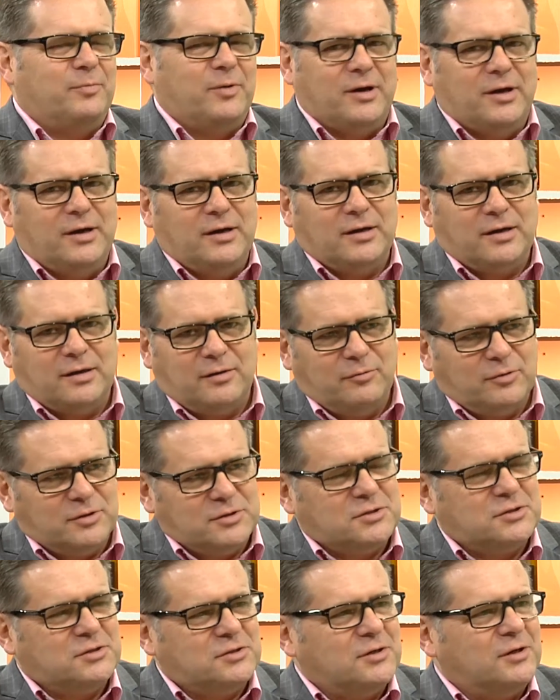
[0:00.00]
park
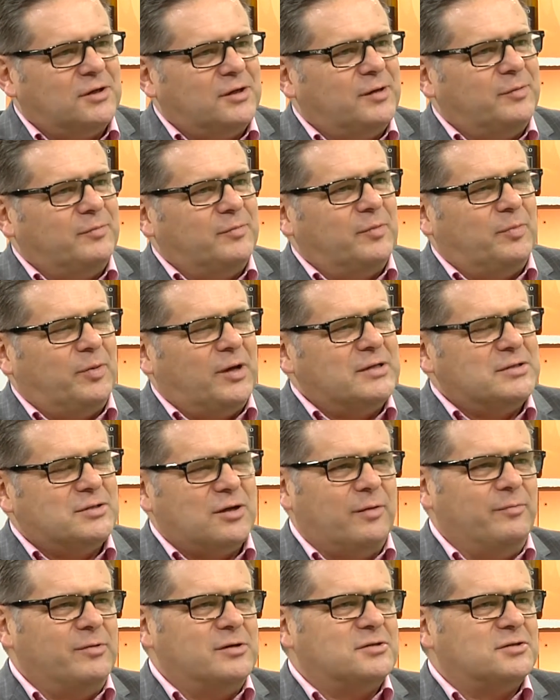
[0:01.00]
which pays
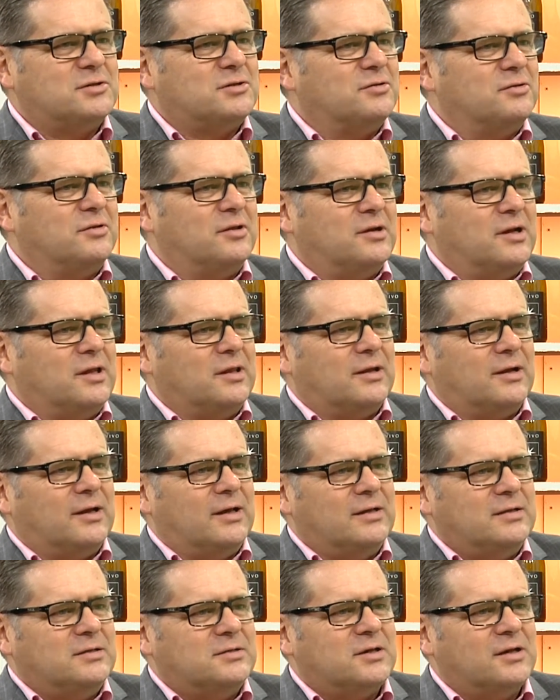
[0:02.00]
homage to the
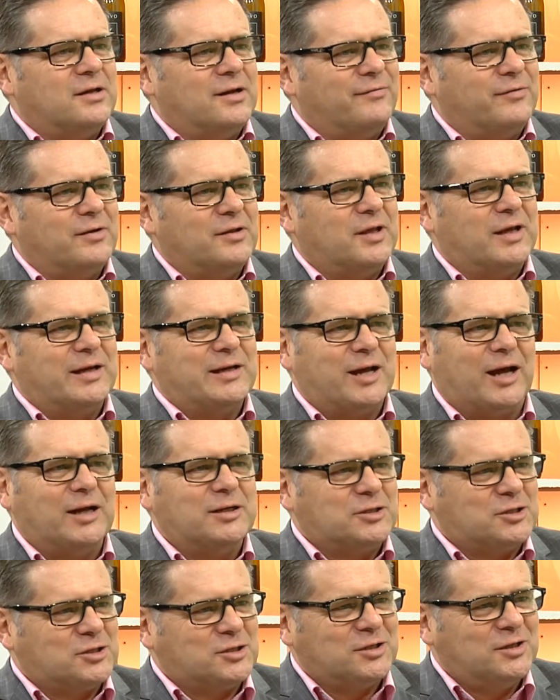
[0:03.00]
Netherlands and everything
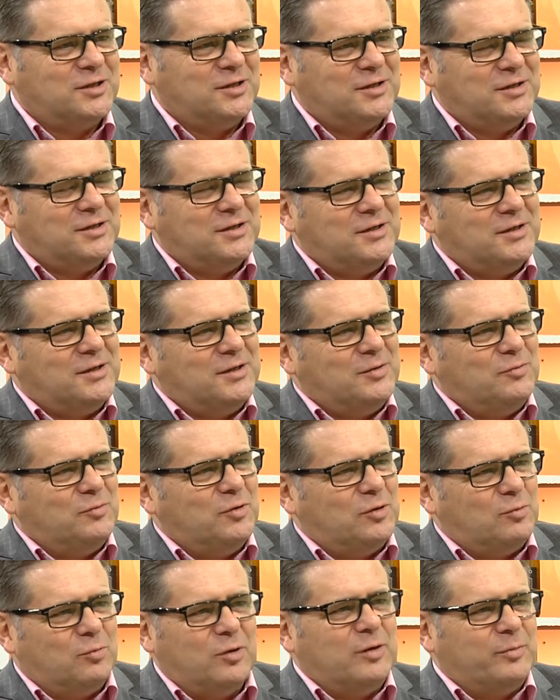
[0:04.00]
Dutch,
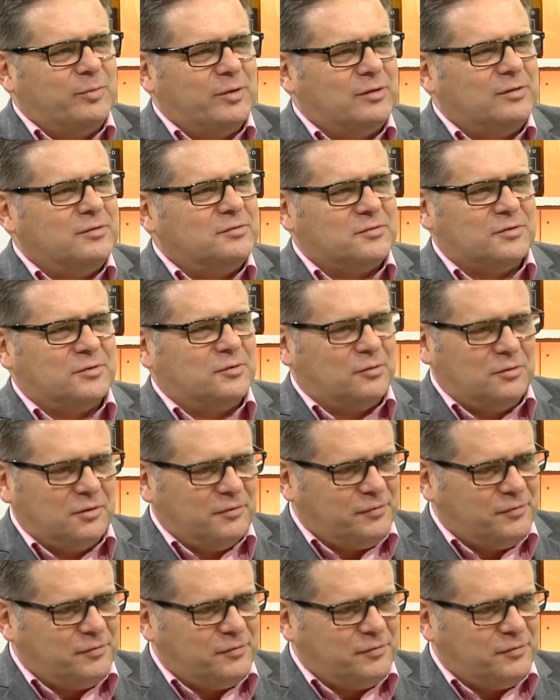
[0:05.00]
with windmills and all the